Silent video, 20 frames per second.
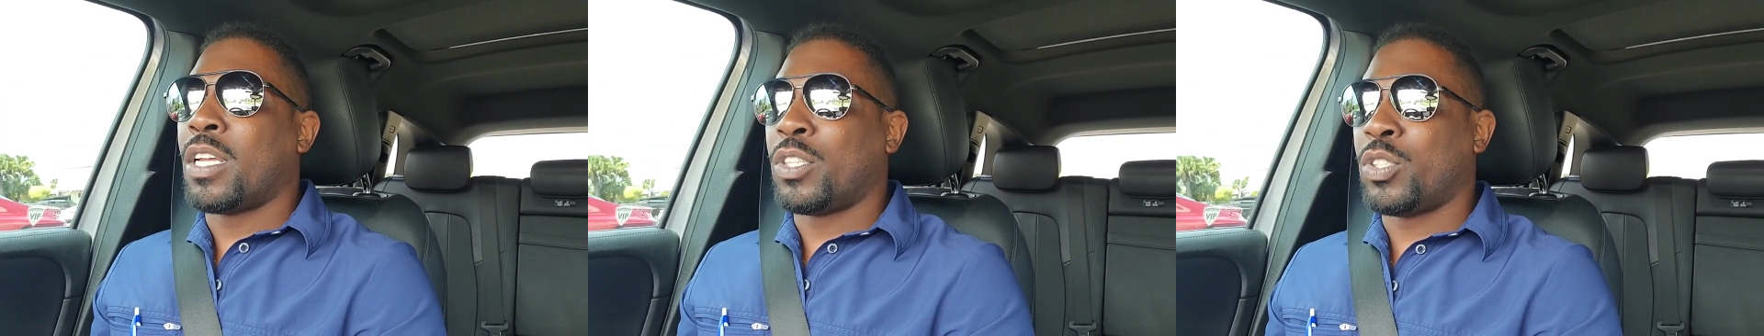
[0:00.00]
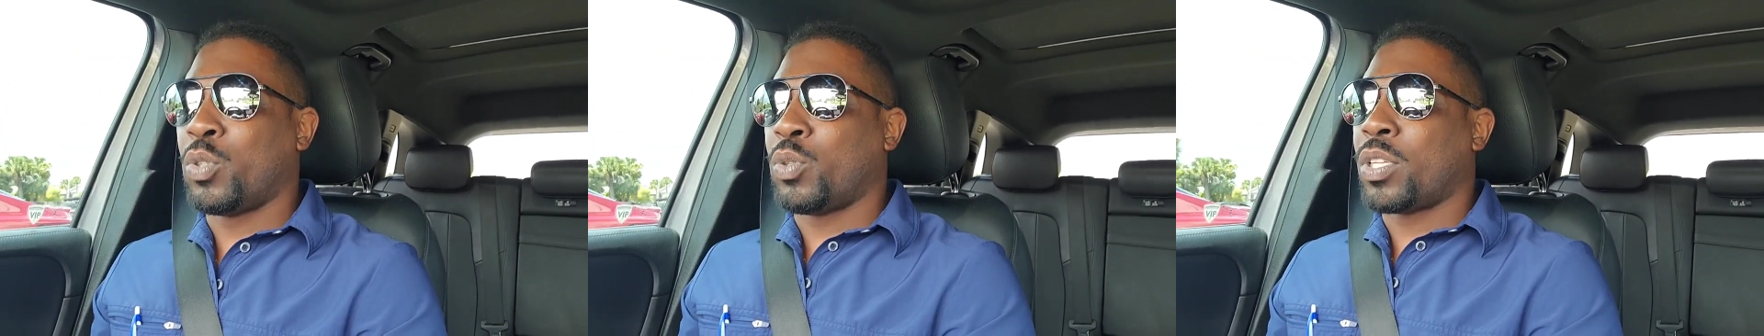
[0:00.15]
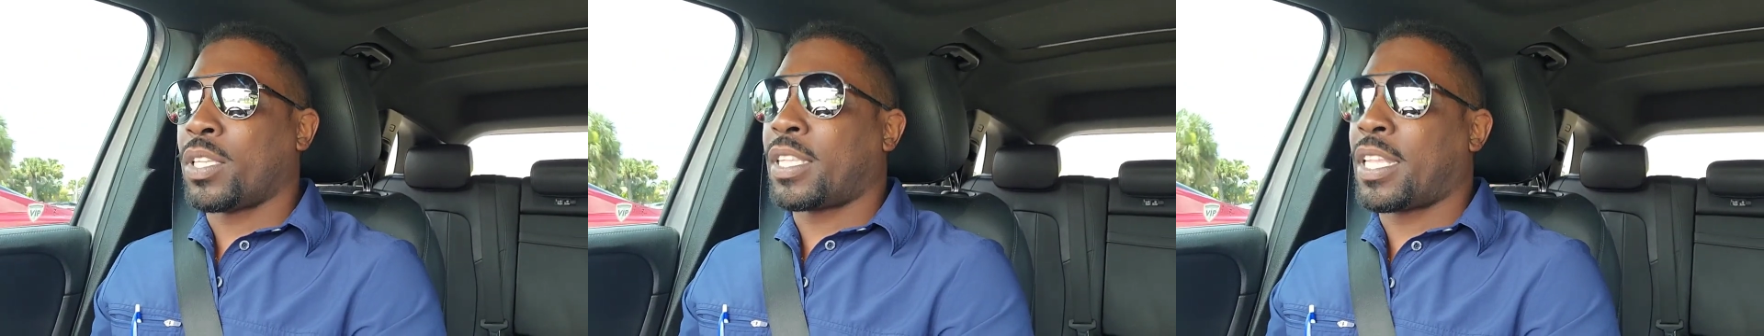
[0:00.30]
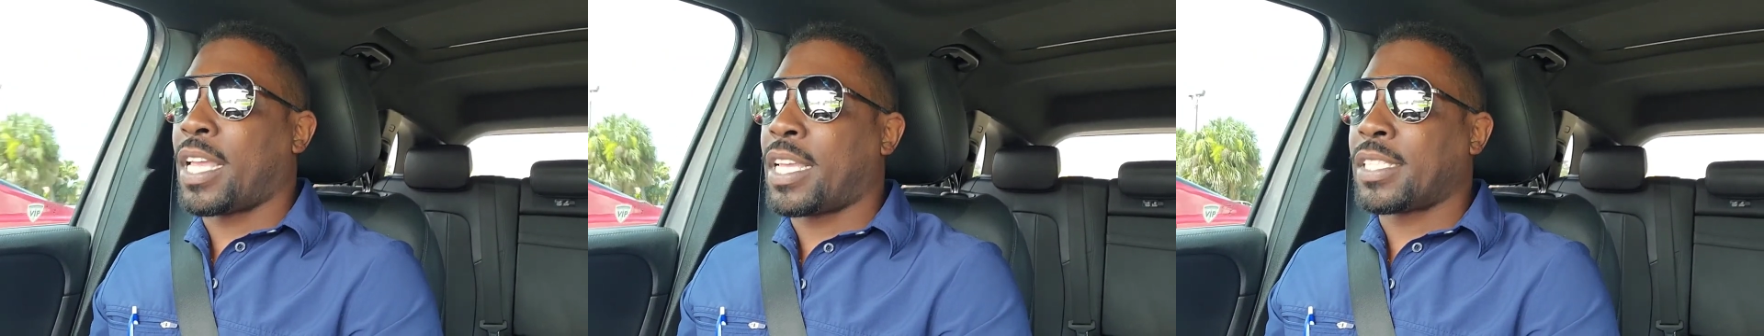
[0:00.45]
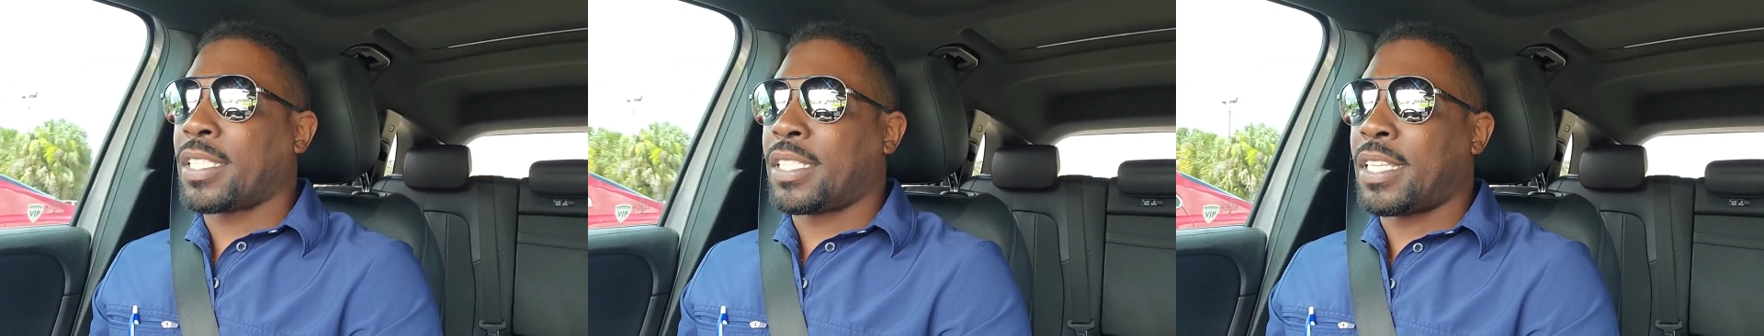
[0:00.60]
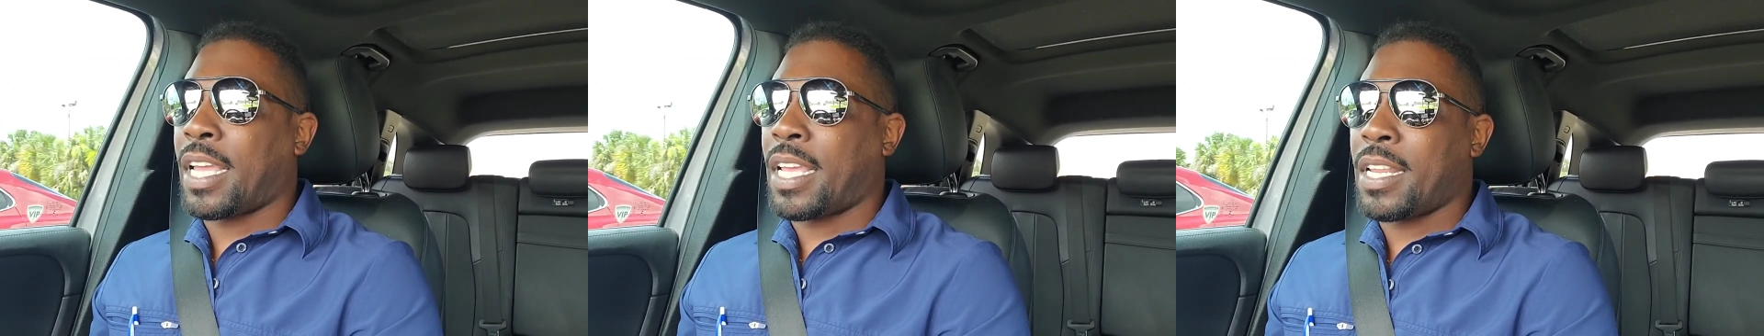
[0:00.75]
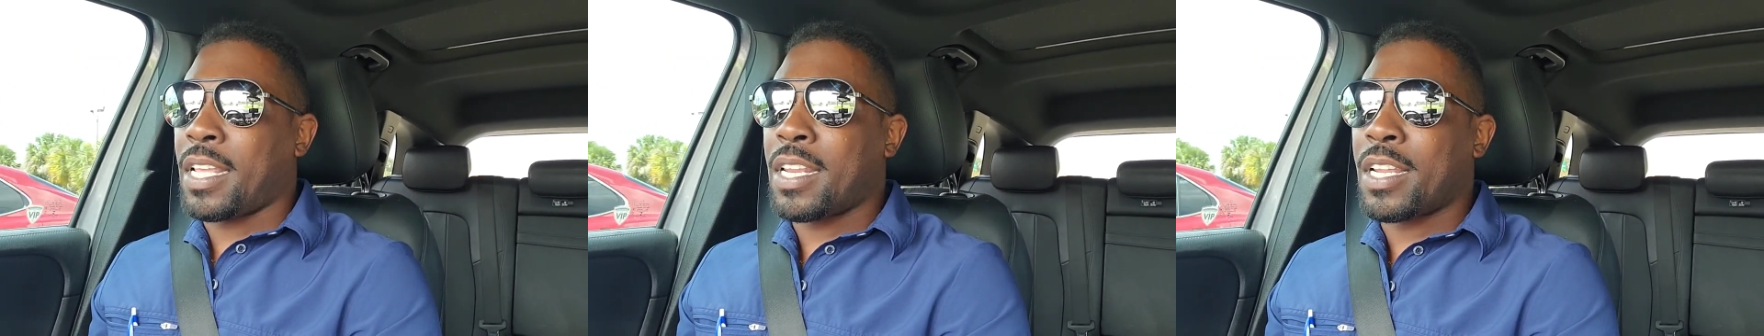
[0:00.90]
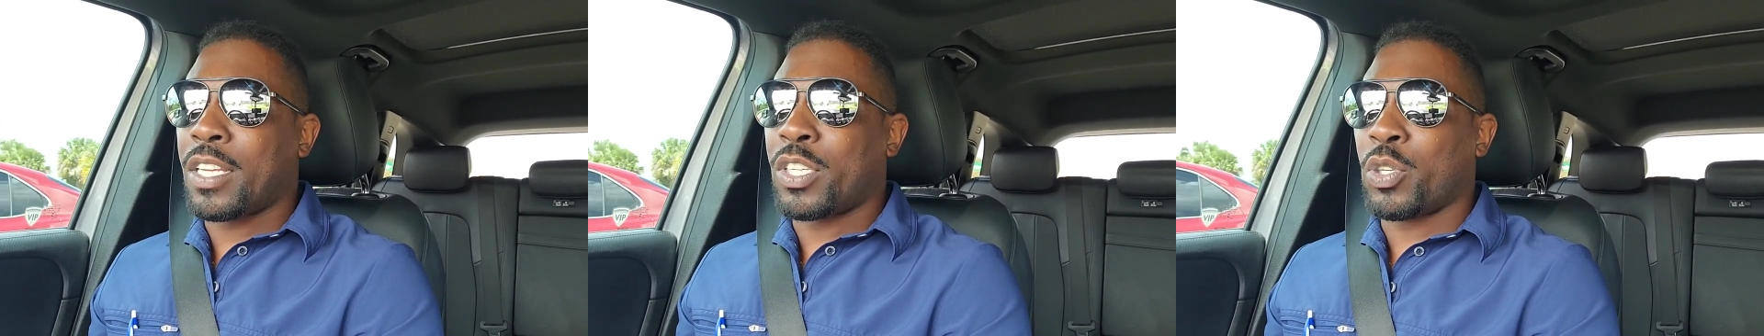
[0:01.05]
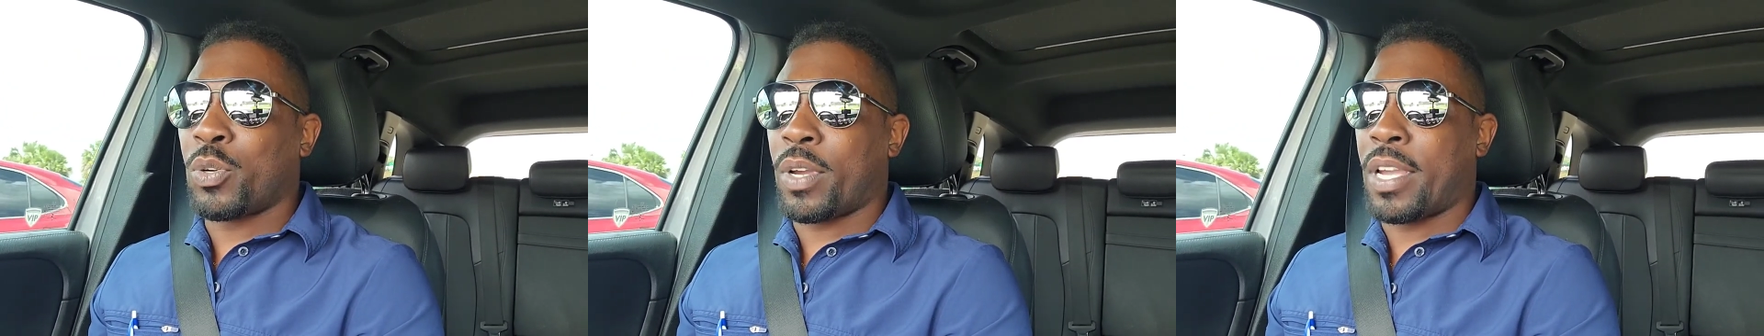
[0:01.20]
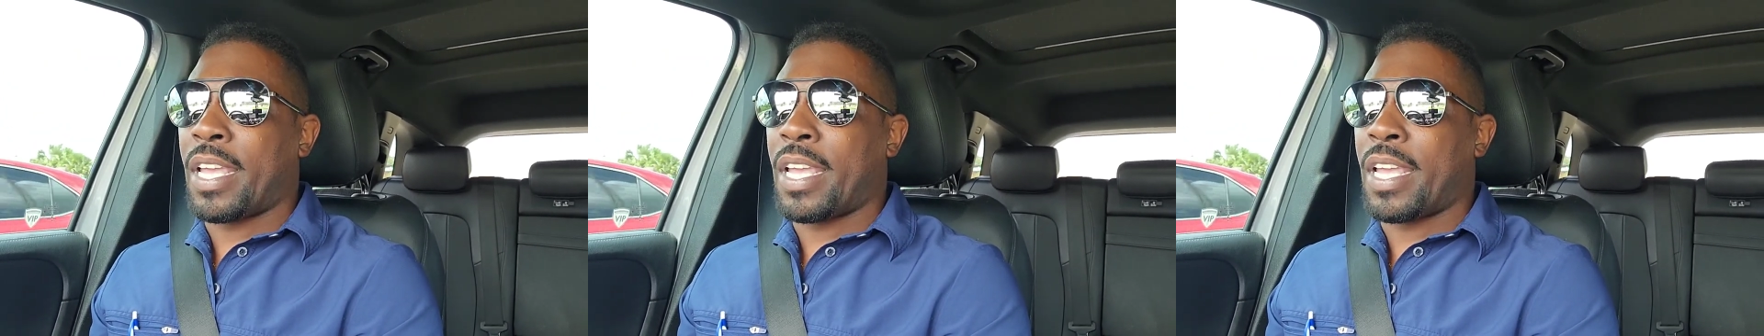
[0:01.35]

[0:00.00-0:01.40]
do the things they need to do